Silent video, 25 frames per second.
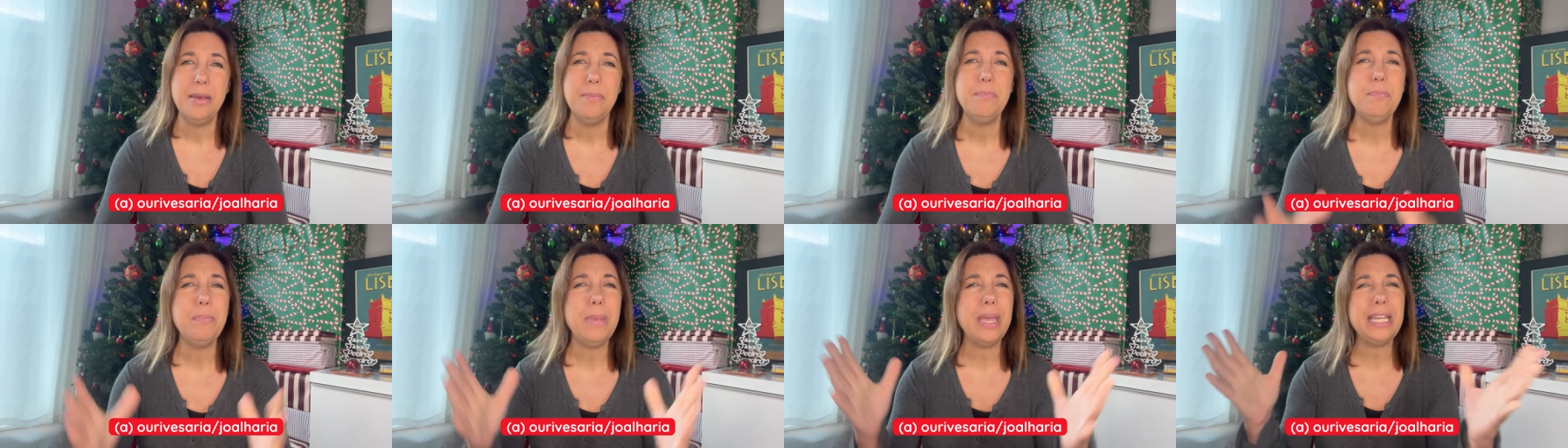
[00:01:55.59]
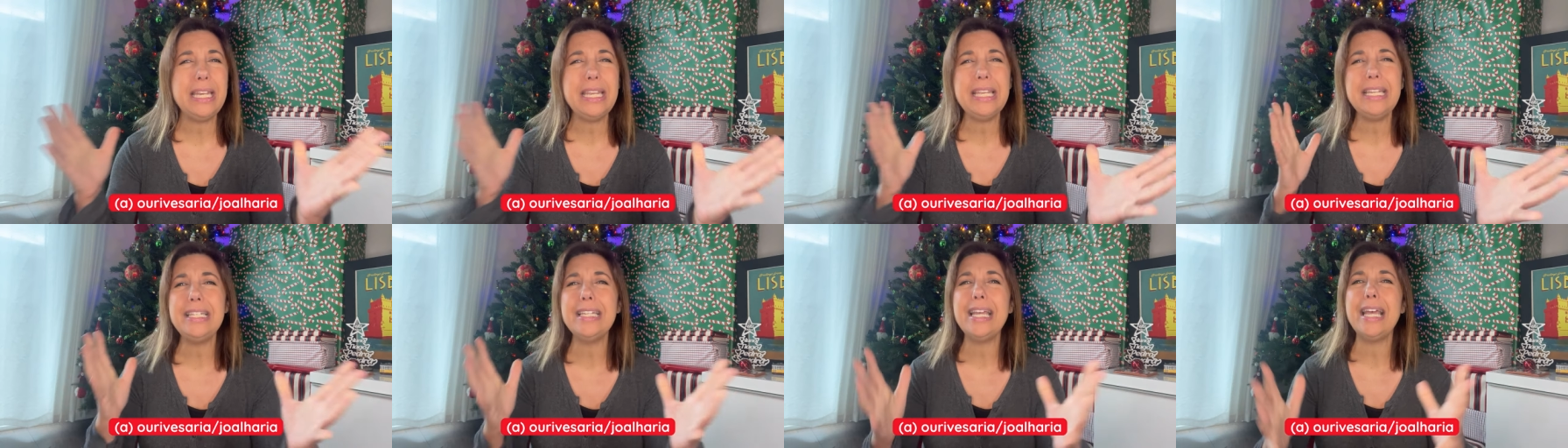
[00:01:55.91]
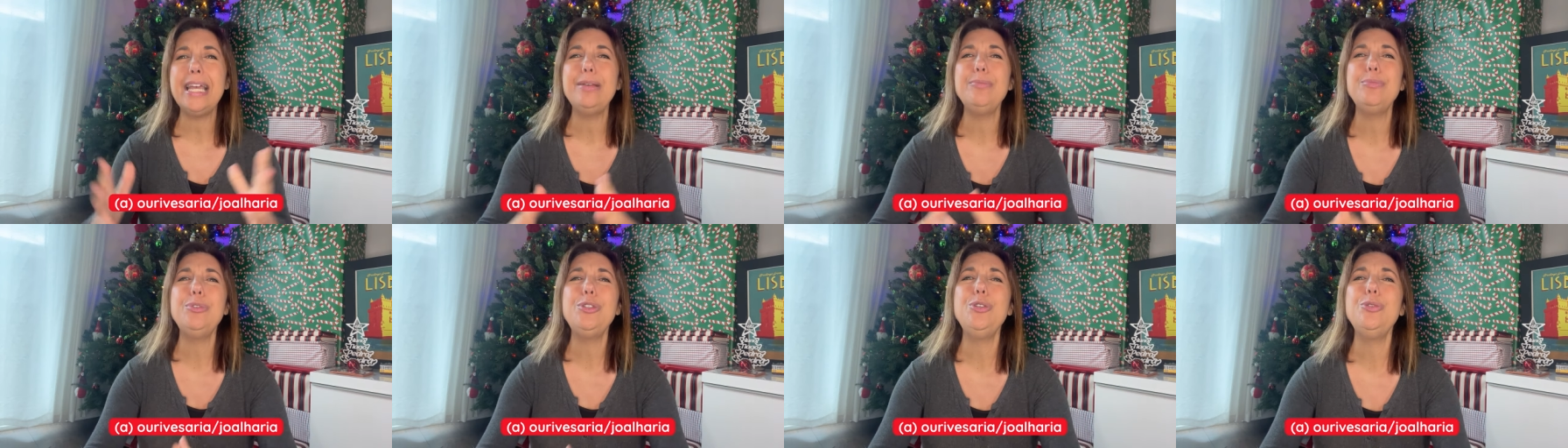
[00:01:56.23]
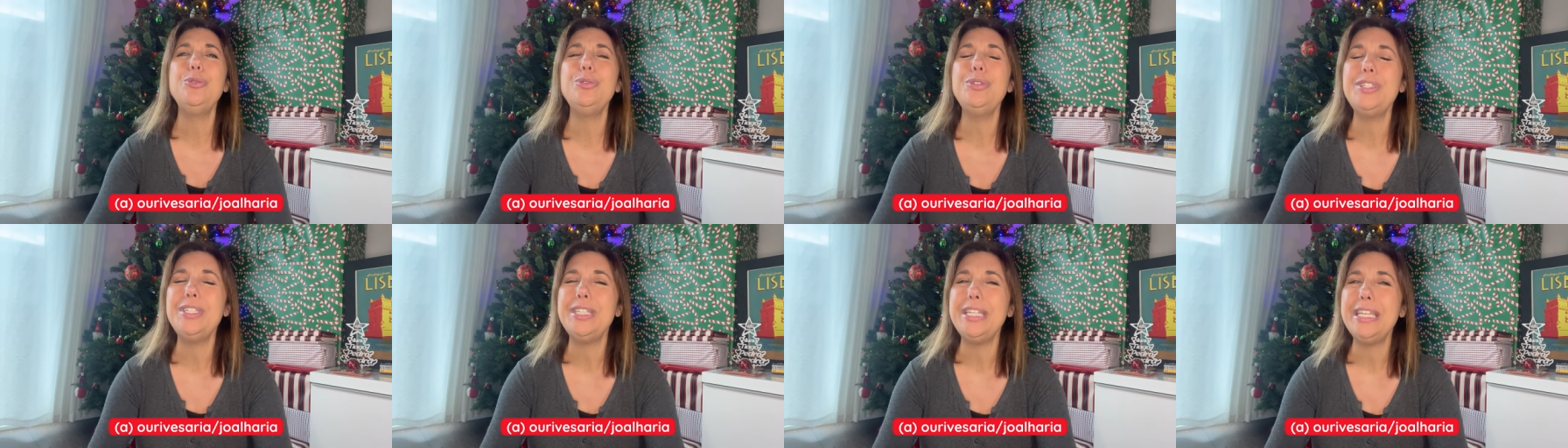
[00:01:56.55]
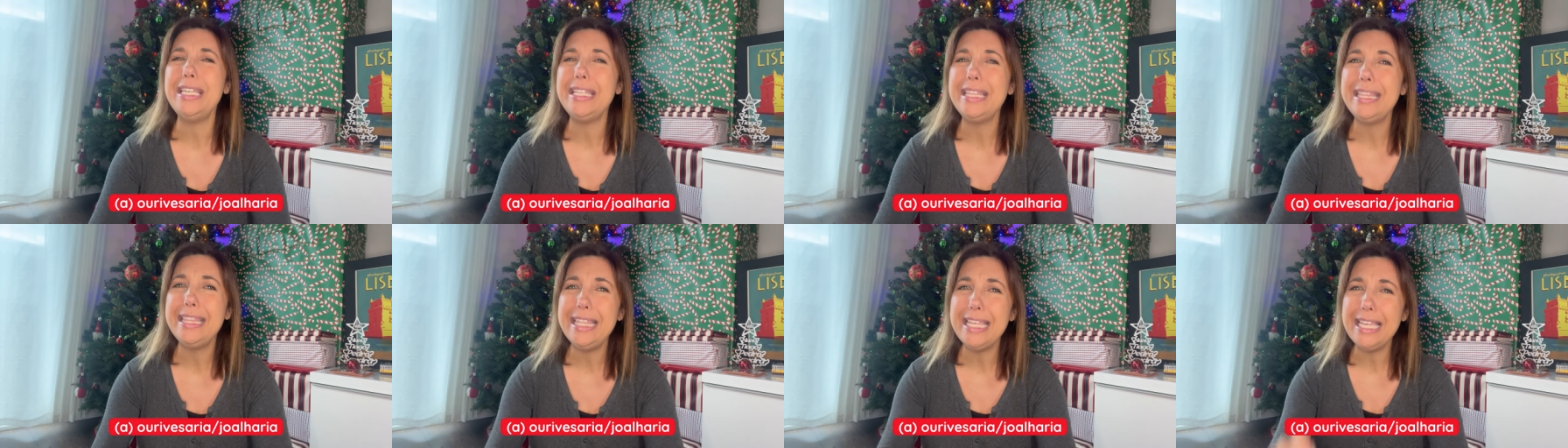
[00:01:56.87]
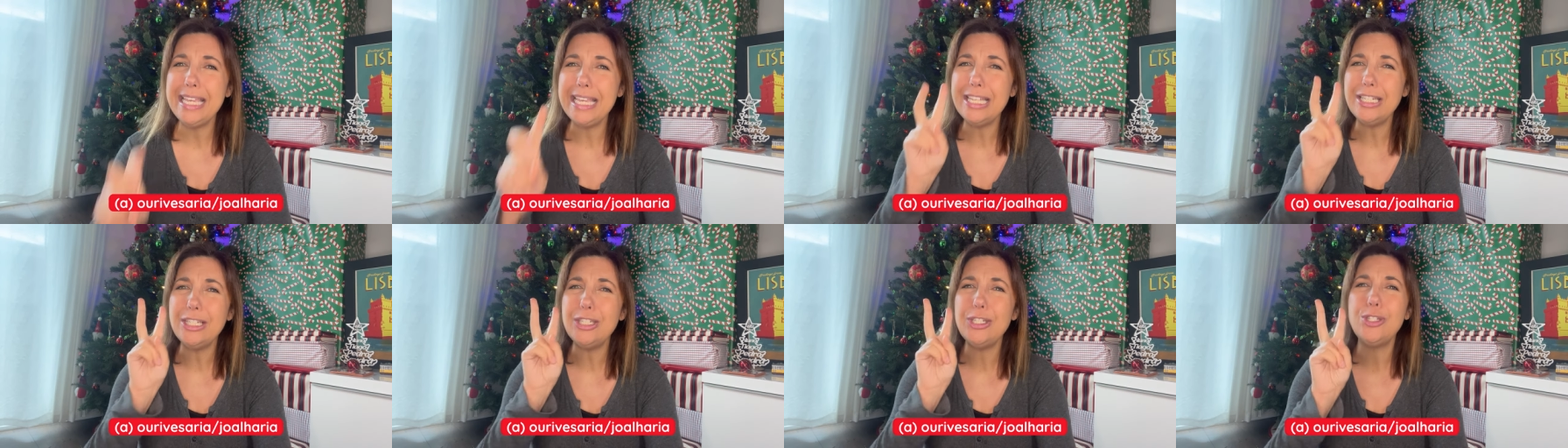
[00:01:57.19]
Many times you see
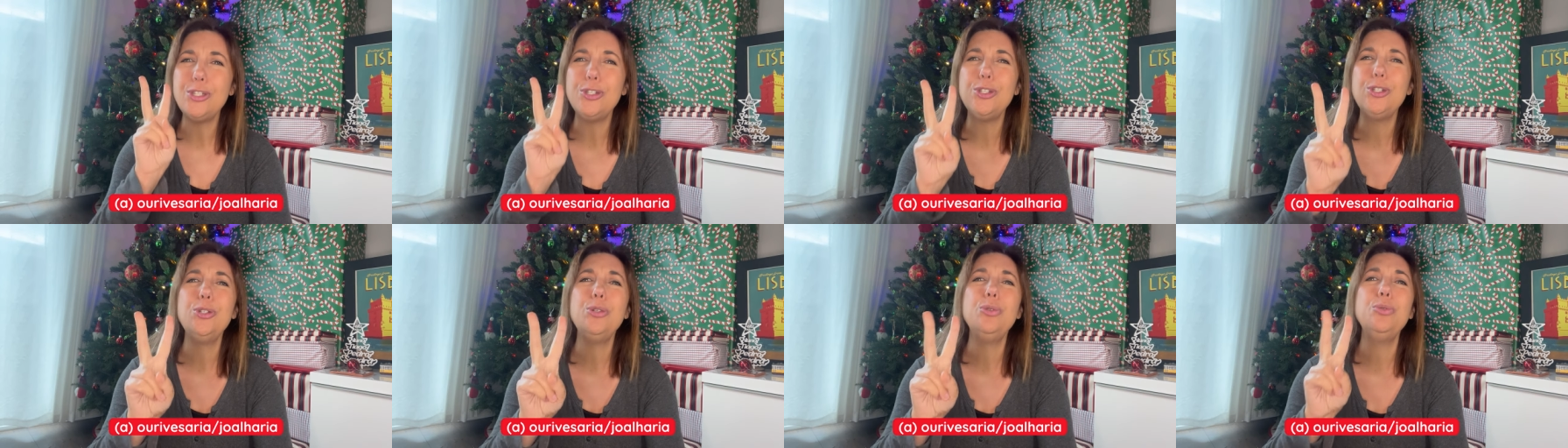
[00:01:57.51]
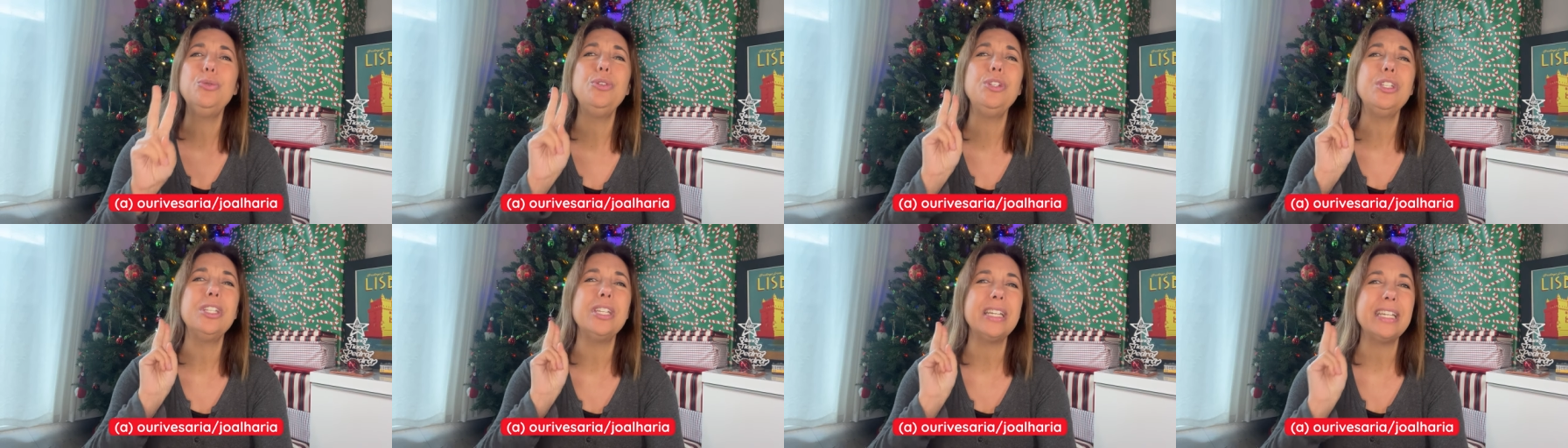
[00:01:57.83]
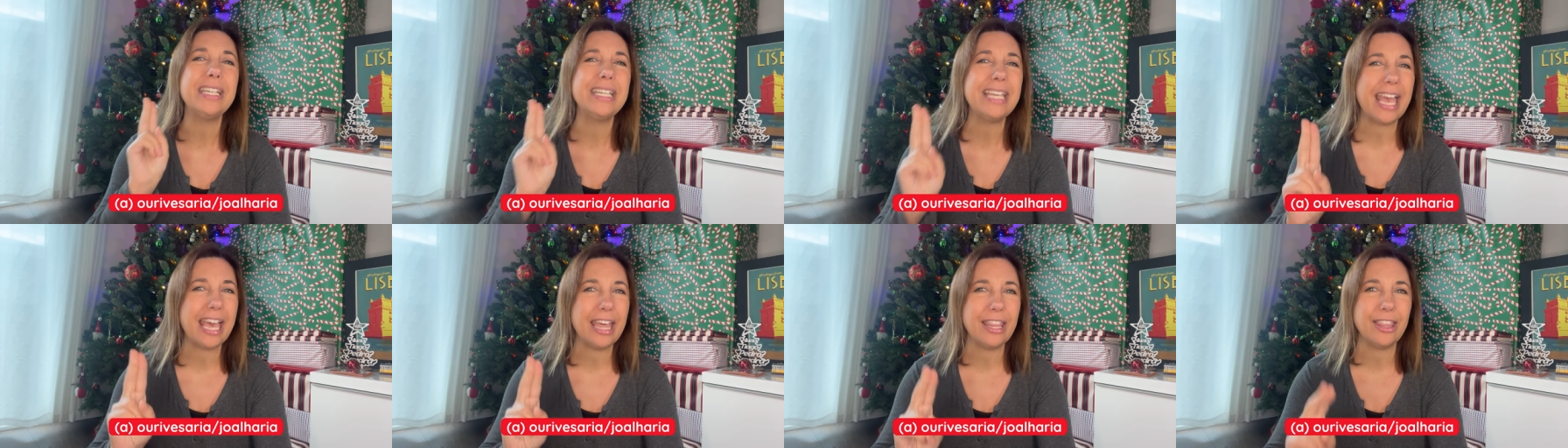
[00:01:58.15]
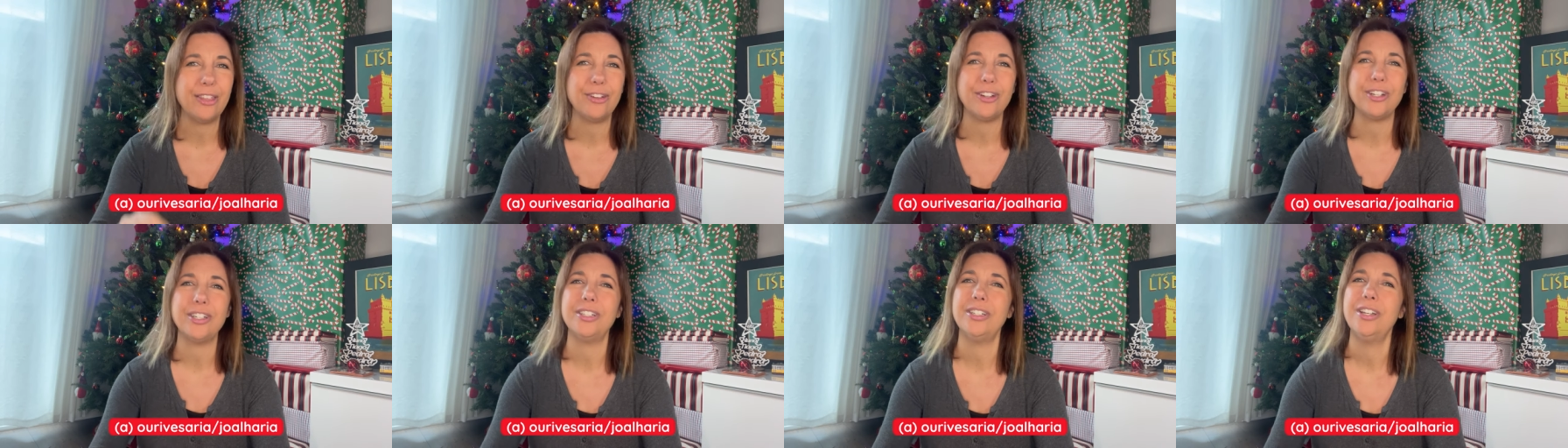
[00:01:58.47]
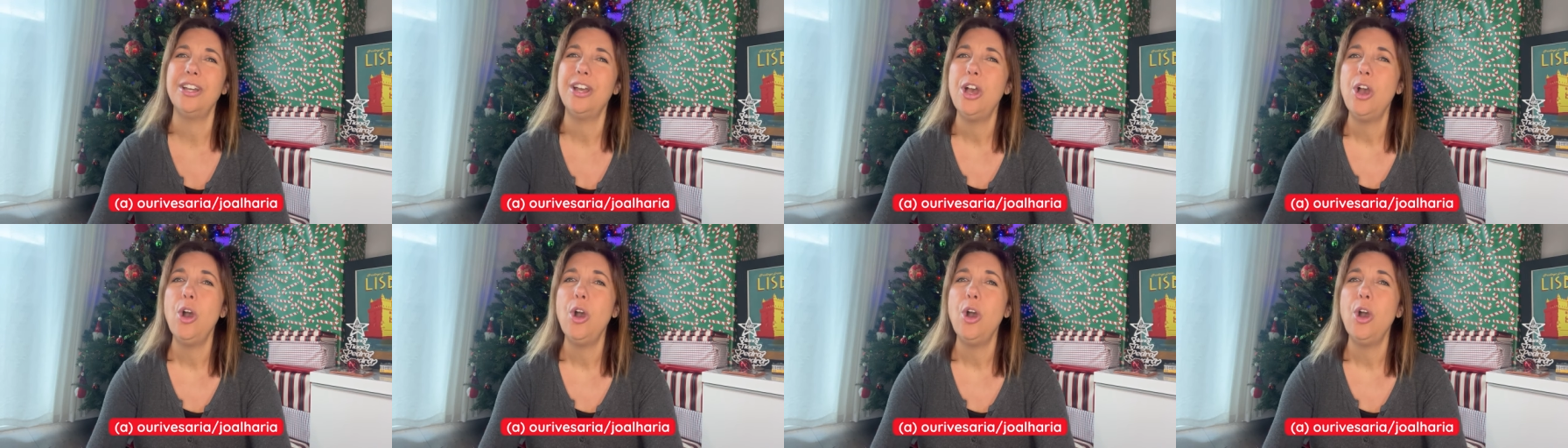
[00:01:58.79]
these two together.